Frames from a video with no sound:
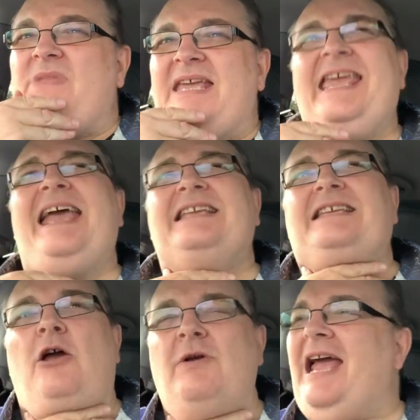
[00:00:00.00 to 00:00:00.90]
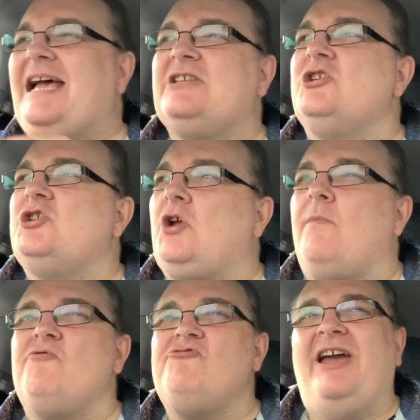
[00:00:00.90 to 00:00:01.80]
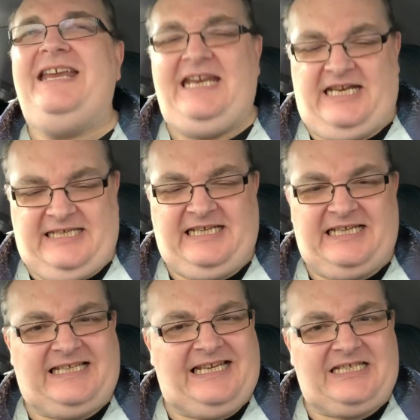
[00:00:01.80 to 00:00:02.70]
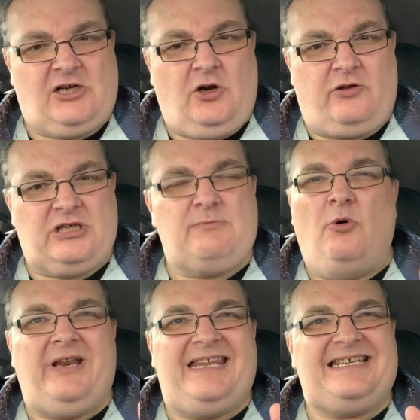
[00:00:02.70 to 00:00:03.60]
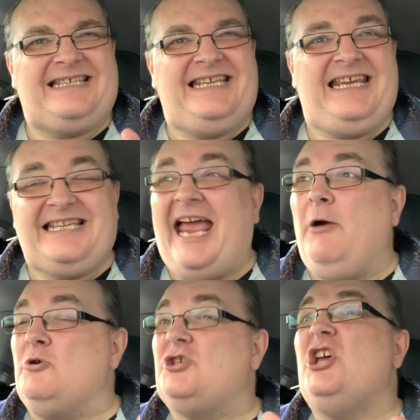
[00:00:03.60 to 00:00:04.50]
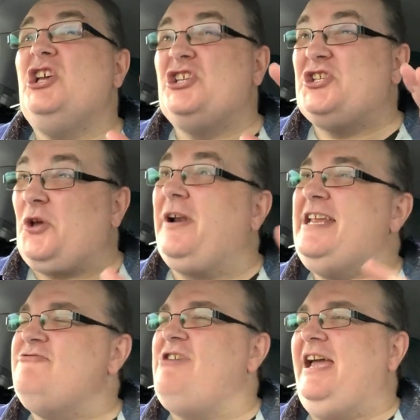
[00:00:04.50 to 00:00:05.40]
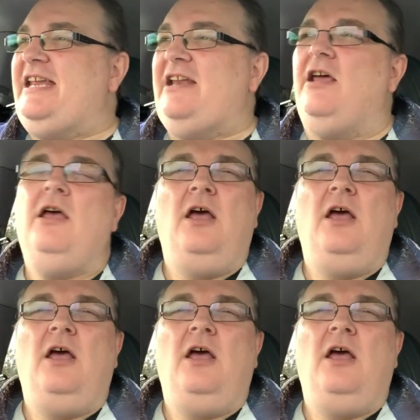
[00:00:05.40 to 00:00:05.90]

it hasn't stopped raining since 6 o'clock this morning. It's 6 hours solid rain.